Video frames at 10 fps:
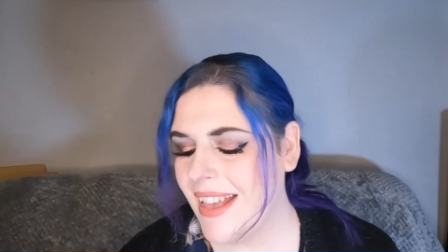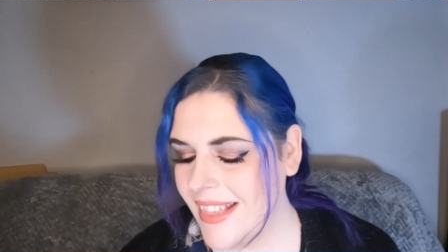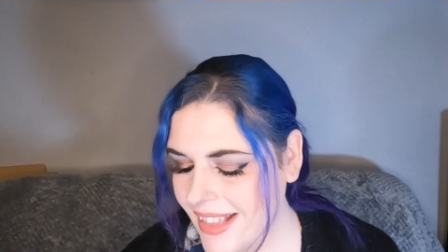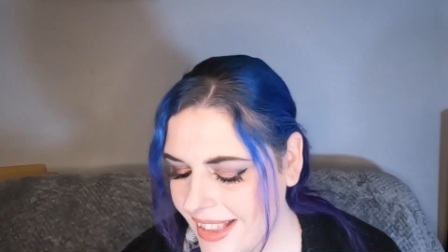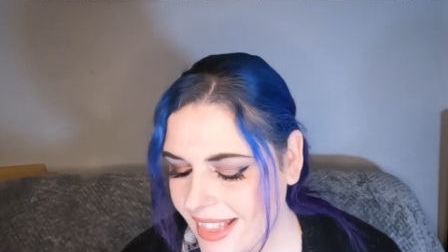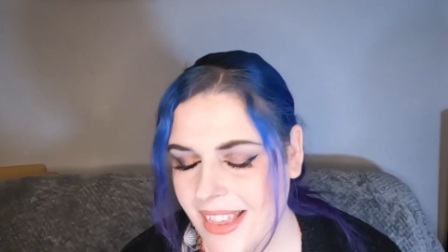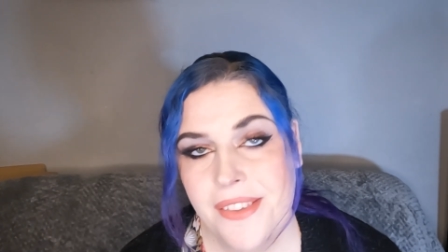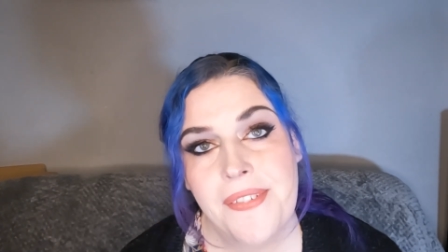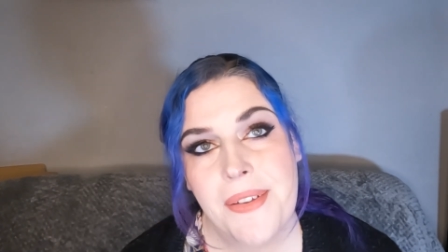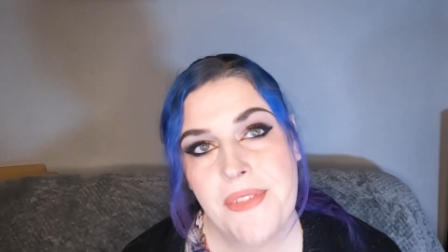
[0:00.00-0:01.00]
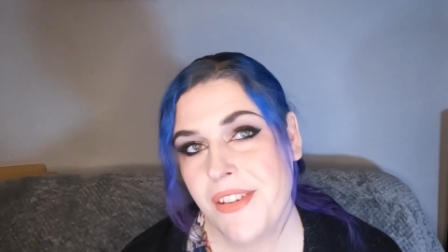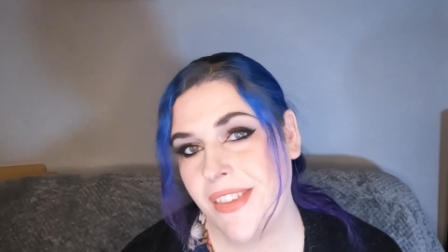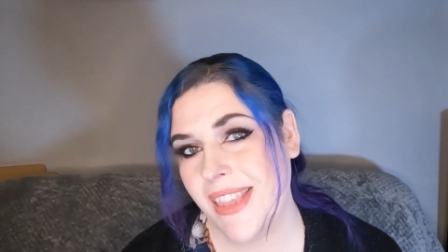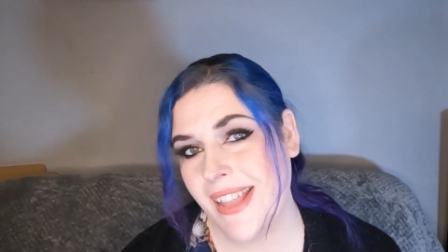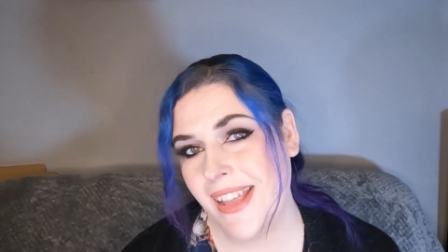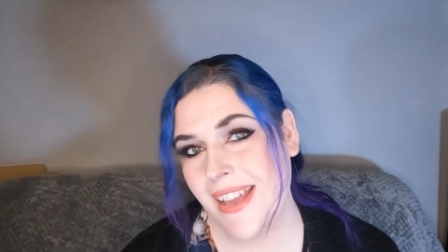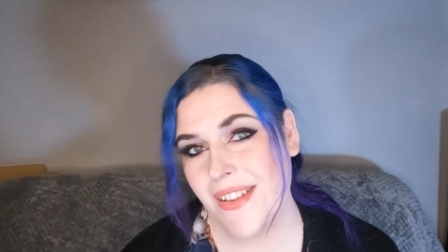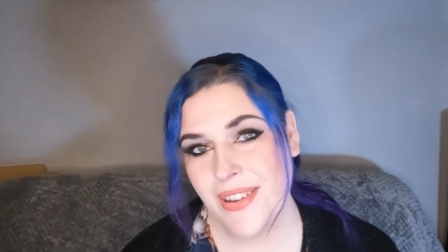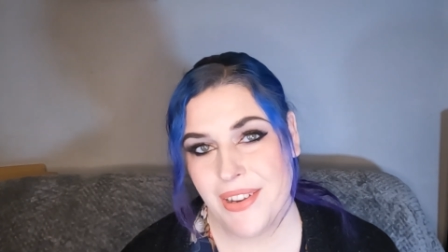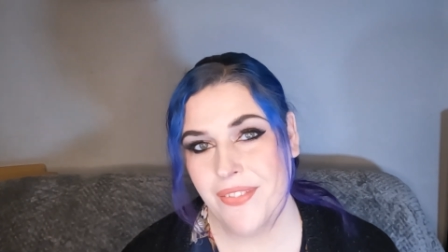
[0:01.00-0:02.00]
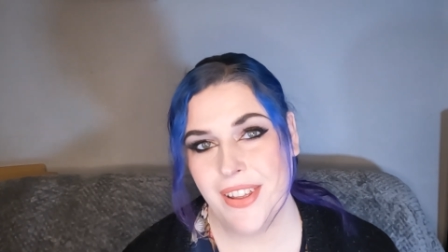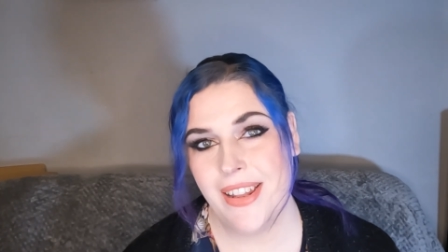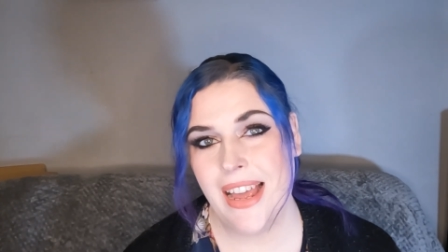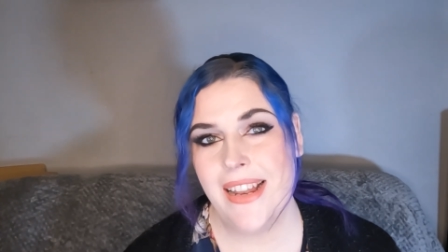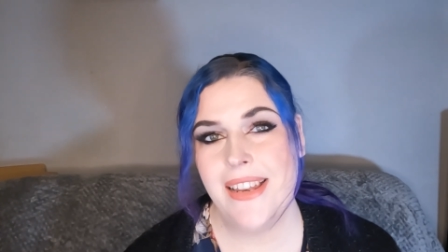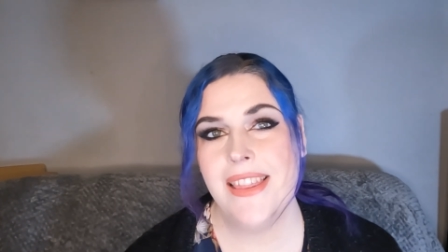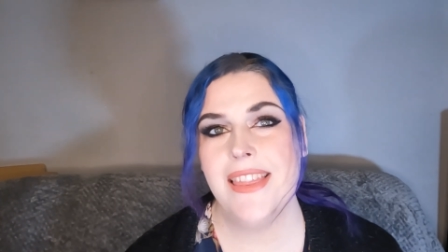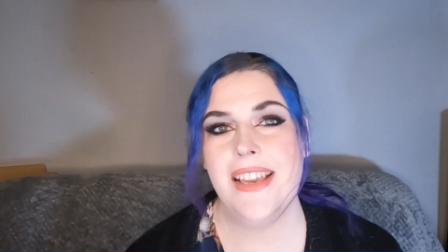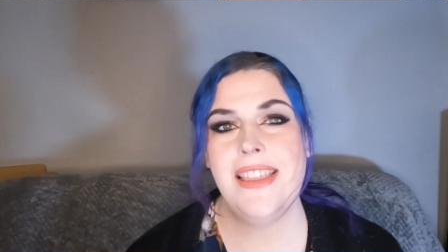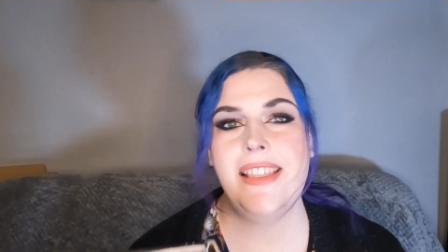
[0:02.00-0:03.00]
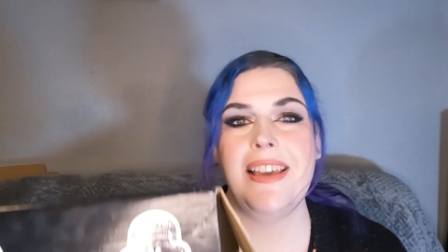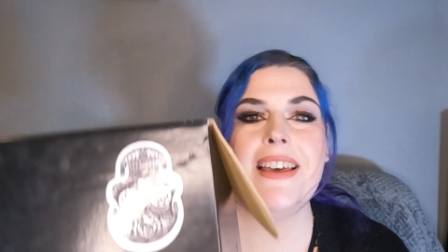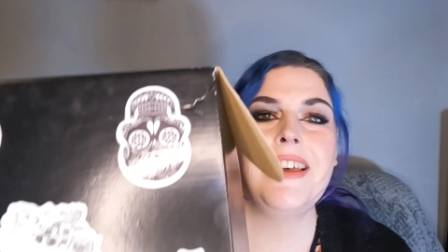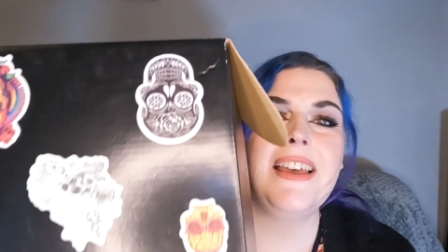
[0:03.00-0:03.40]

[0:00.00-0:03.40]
So this is from Drusilla Dreadful and Festa.